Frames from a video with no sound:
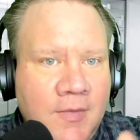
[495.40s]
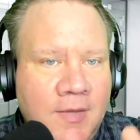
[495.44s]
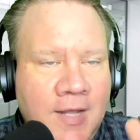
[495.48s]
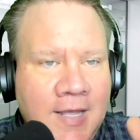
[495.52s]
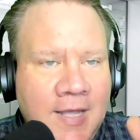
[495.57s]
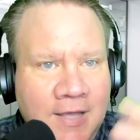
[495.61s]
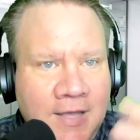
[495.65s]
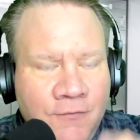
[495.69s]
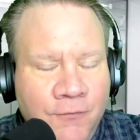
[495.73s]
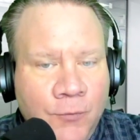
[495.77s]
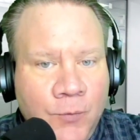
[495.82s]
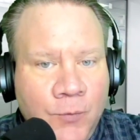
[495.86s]

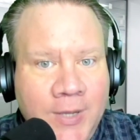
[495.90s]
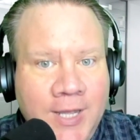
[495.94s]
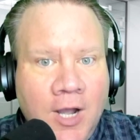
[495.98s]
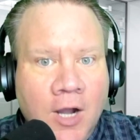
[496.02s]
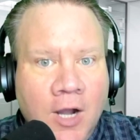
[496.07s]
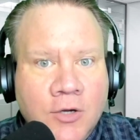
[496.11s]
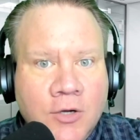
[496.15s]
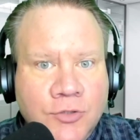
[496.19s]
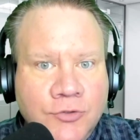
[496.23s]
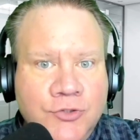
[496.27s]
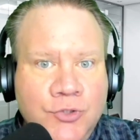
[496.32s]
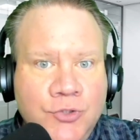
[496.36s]
if we
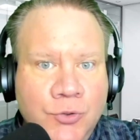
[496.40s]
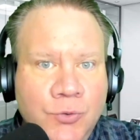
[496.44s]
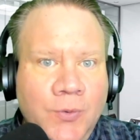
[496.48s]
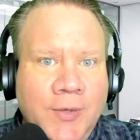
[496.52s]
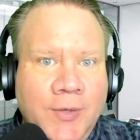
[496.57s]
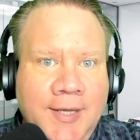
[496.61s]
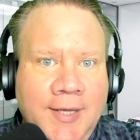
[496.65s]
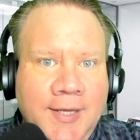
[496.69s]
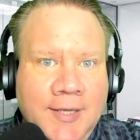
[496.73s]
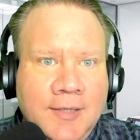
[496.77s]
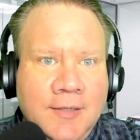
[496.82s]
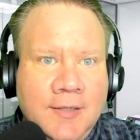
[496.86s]
are
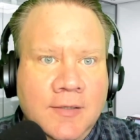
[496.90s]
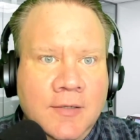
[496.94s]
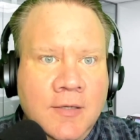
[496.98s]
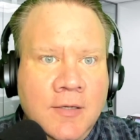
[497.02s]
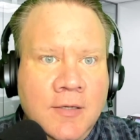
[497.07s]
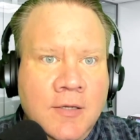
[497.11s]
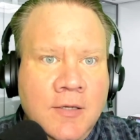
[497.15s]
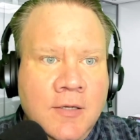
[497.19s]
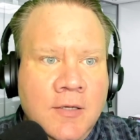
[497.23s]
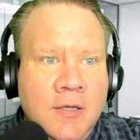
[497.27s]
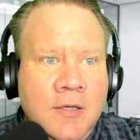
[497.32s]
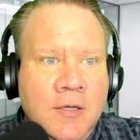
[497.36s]
doing
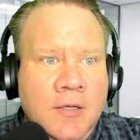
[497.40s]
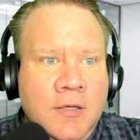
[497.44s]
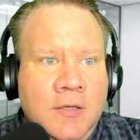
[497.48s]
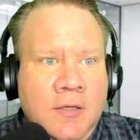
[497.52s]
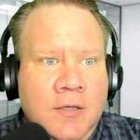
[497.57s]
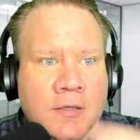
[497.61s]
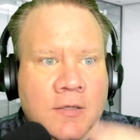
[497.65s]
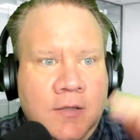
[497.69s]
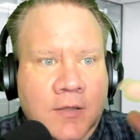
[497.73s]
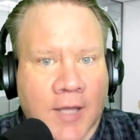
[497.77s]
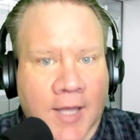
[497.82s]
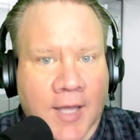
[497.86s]

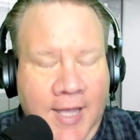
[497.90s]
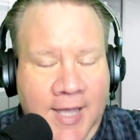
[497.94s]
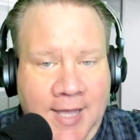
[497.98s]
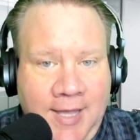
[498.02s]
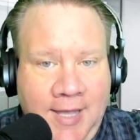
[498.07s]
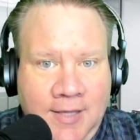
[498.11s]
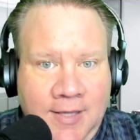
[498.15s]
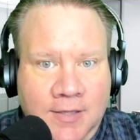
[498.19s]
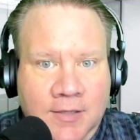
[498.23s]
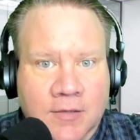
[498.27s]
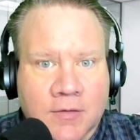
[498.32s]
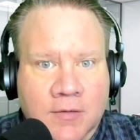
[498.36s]

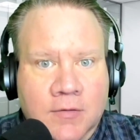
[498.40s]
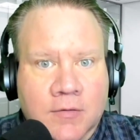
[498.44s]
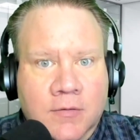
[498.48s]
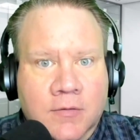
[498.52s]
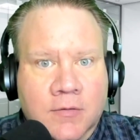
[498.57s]
a